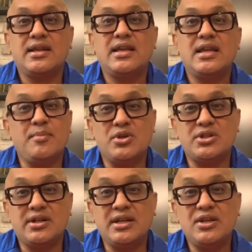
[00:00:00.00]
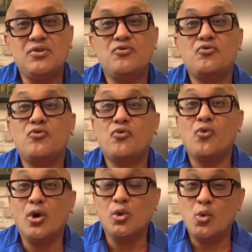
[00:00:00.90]
Immediately
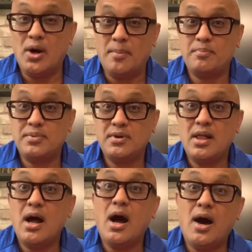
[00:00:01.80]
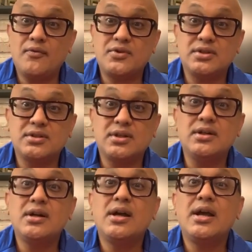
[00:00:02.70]
follow up after
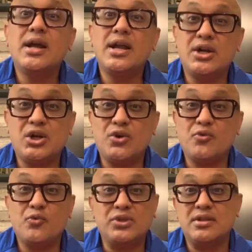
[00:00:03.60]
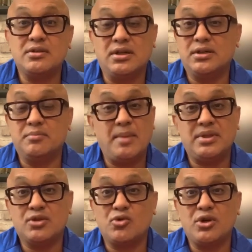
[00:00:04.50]
the interview. Within maybe
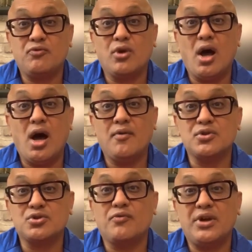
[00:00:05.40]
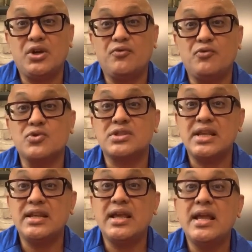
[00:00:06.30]
the 24 hours of interview,
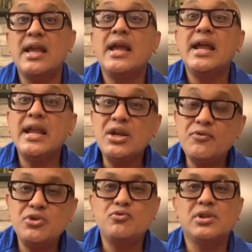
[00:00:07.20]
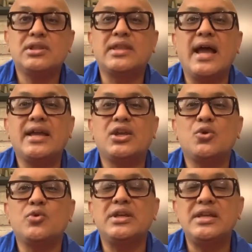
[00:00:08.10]
send a individual thank
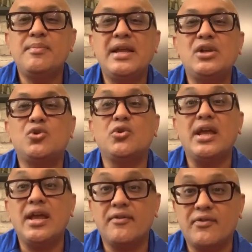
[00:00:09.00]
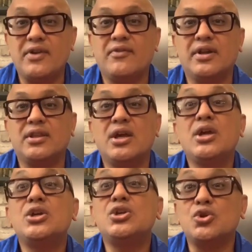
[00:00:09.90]
you email to everyone
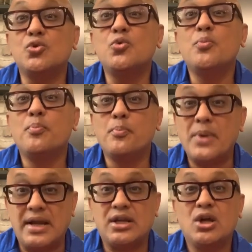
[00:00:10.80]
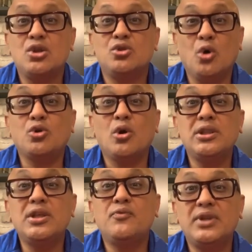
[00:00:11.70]
you met. Not
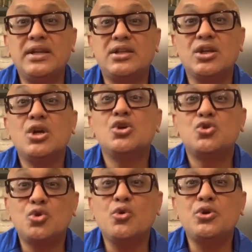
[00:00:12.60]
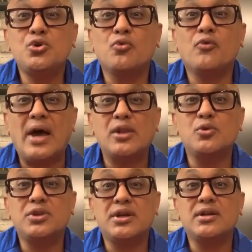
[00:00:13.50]
only will it show your
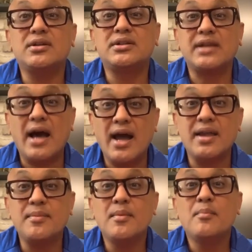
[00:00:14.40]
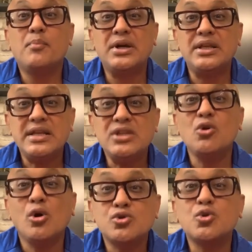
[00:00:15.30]
value their time, but it
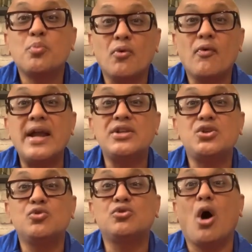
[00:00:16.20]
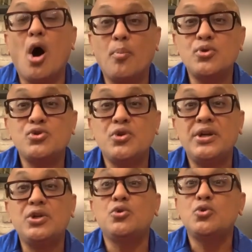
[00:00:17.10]
also provides you the
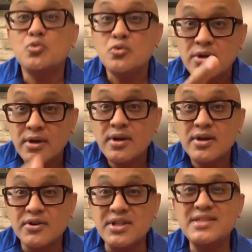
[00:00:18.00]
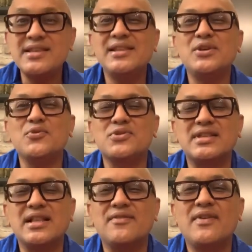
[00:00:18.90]
opportunity to resell
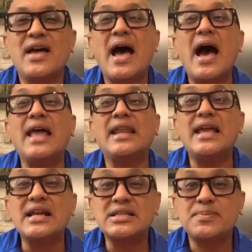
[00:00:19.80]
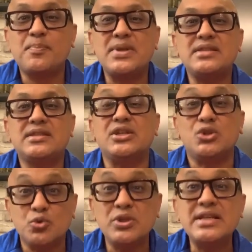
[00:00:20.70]
yourself and express the
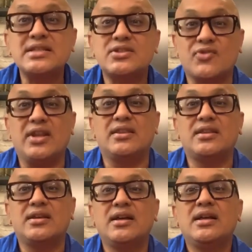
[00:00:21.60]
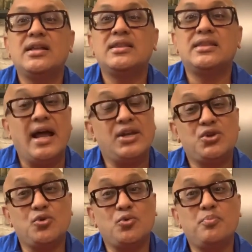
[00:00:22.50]
unique strength
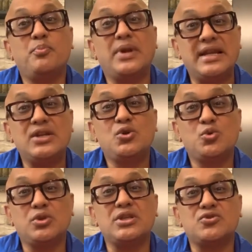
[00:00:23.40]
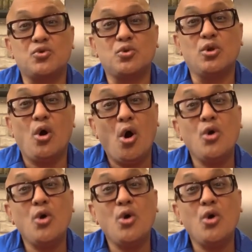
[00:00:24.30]
that you bring to this role, or